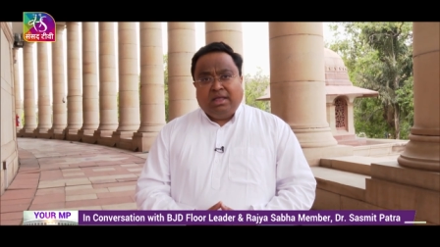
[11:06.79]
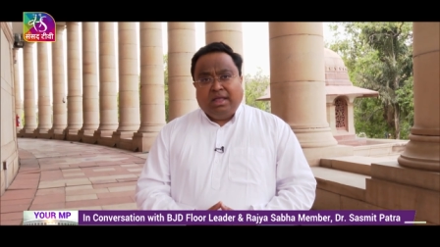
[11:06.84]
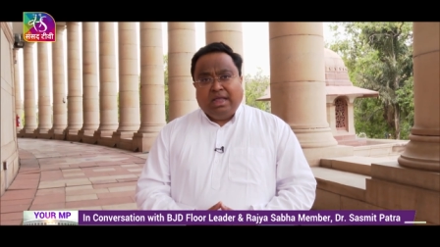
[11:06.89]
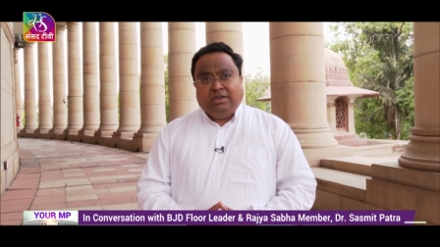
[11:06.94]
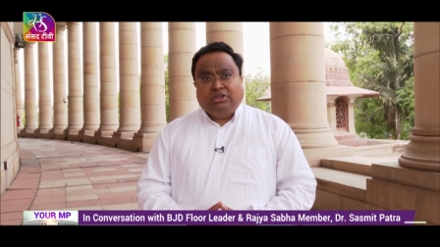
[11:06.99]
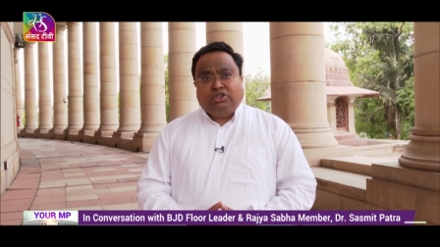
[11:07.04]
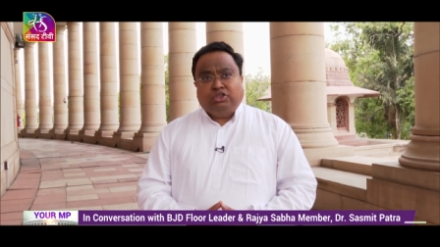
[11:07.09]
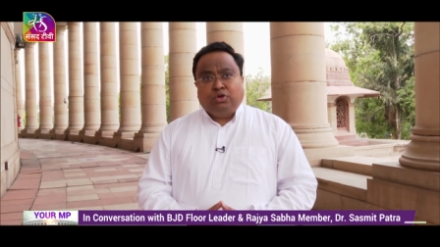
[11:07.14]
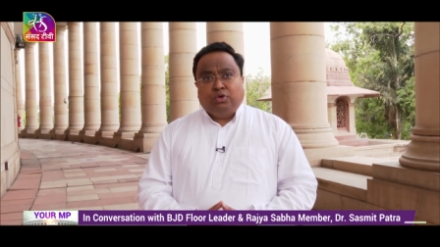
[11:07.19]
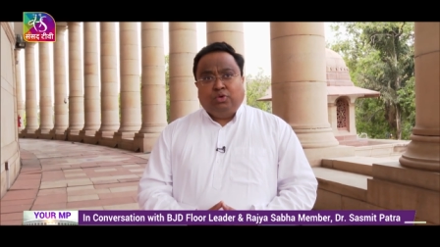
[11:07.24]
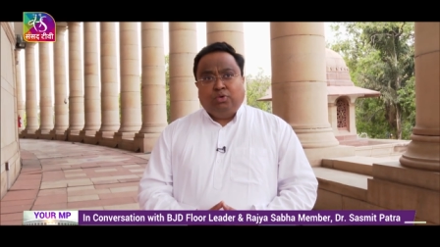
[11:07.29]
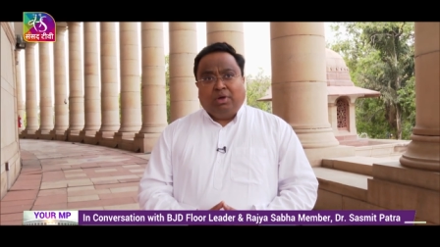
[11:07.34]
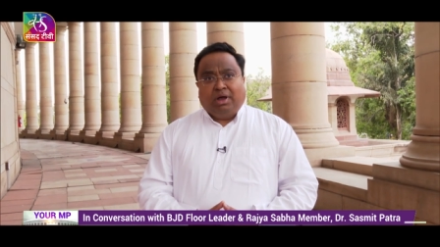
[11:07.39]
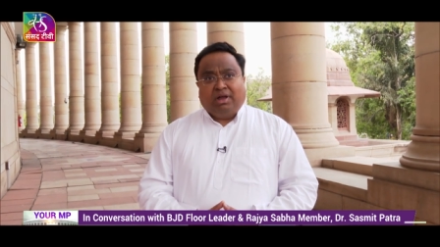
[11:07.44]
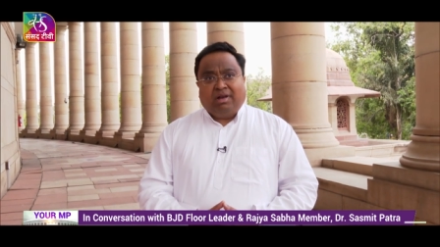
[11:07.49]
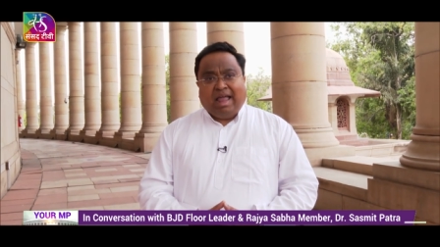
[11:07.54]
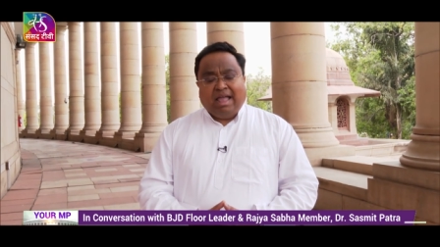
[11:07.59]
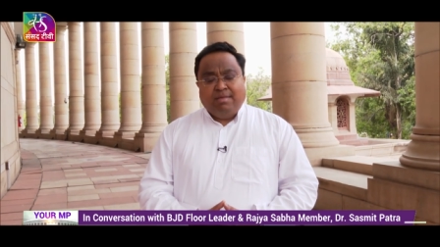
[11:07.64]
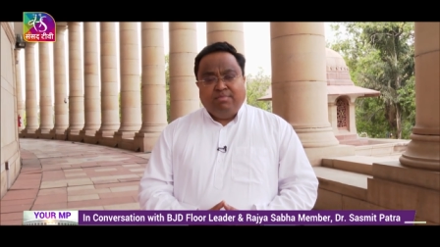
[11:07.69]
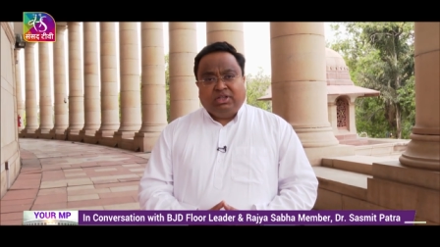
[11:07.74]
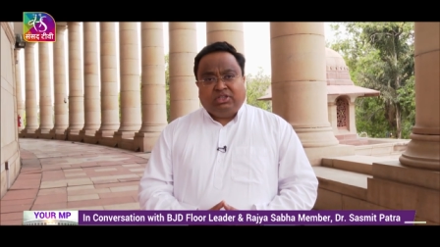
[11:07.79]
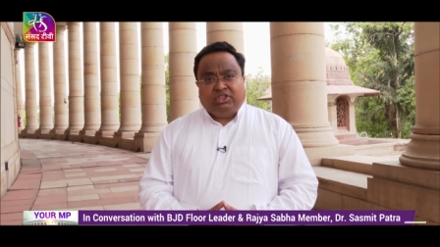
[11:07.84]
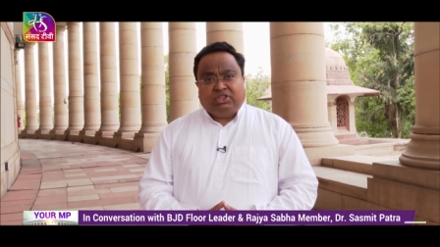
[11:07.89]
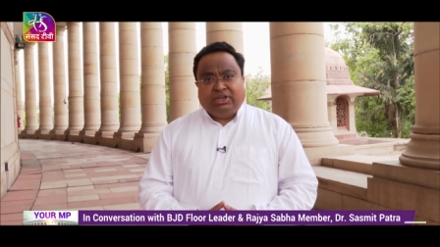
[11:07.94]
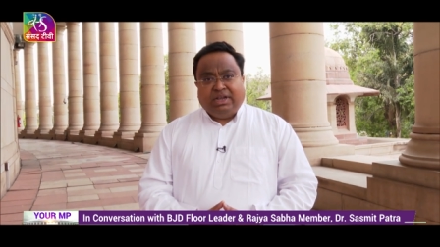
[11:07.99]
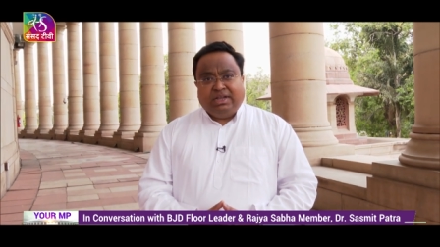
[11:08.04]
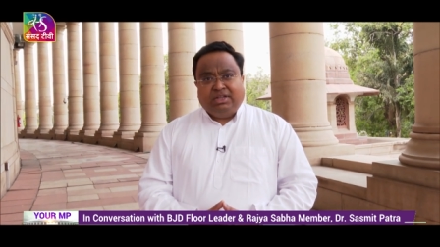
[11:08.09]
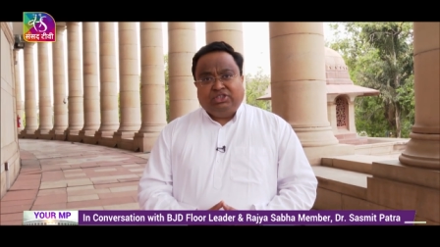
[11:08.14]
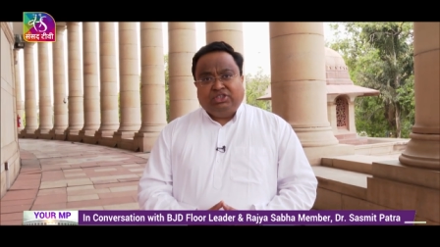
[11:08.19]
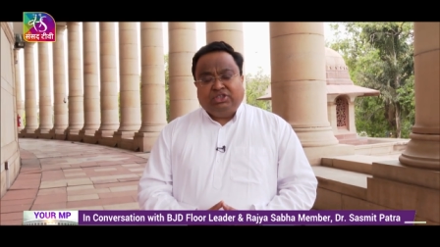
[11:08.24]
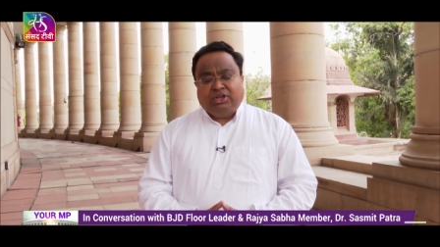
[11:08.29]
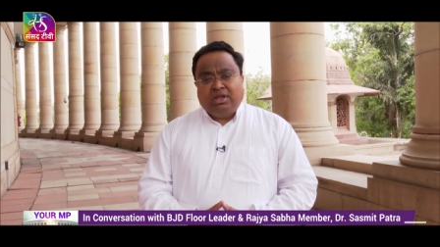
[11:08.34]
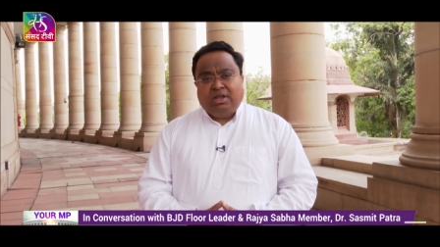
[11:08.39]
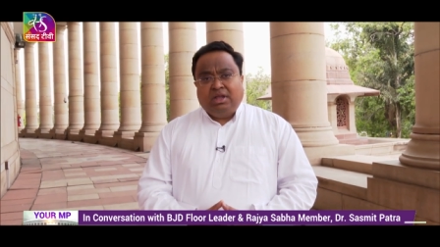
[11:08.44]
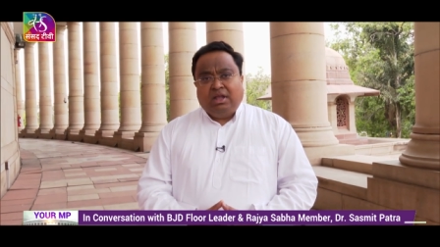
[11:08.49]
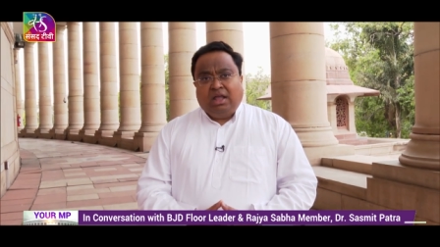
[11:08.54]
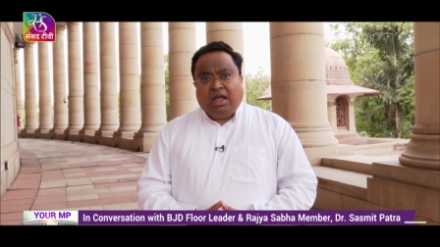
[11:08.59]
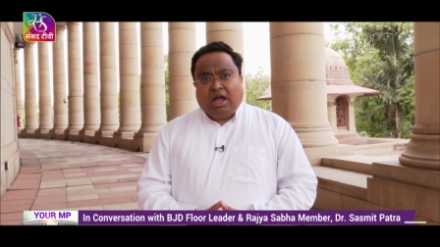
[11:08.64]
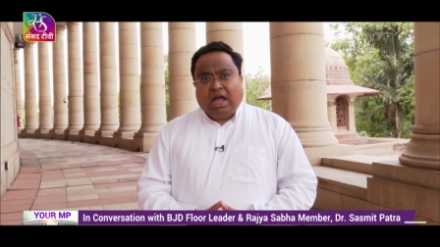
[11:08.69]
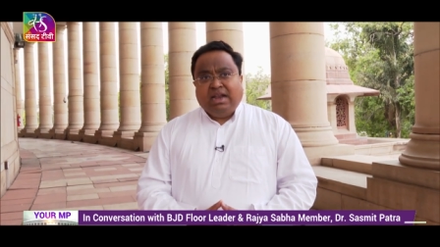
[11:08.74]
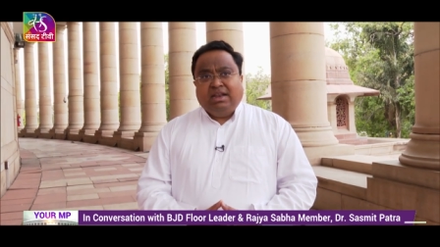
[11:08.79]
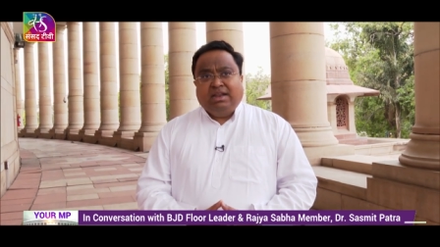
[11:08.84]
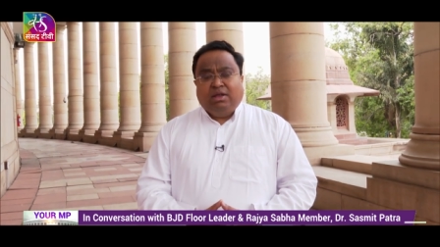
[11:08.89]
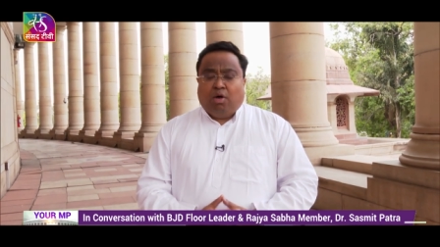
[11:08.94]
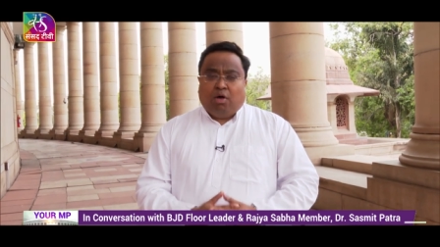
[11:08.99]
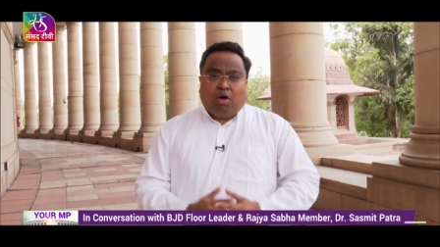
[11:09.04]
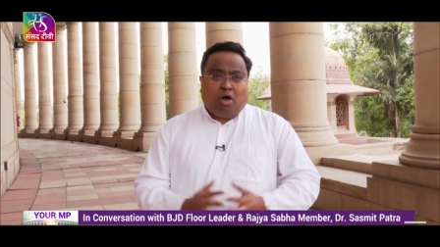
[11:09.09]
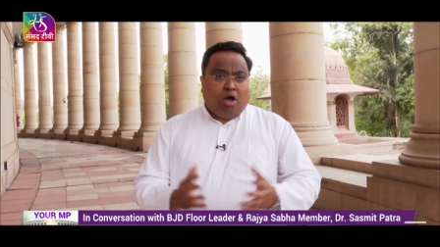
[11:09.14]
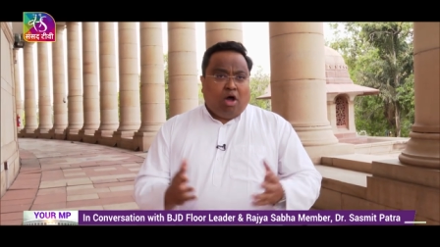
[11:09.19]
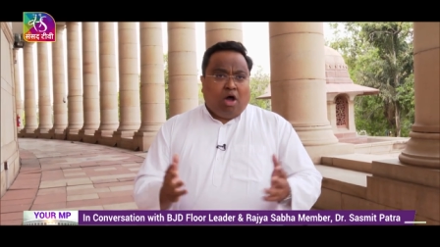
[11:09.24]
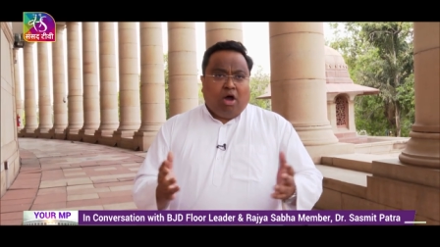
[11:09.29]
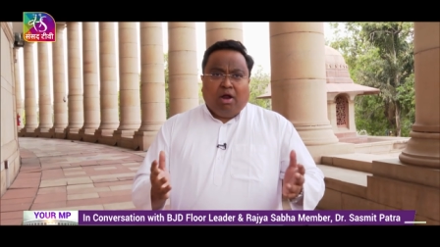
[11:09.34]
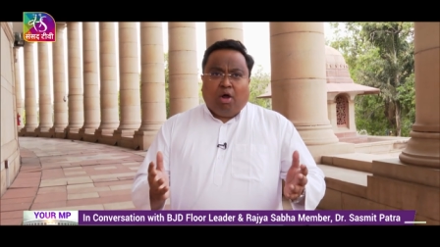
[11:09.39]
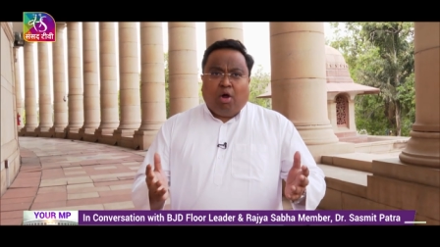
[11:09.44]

into uh, climate change, and or,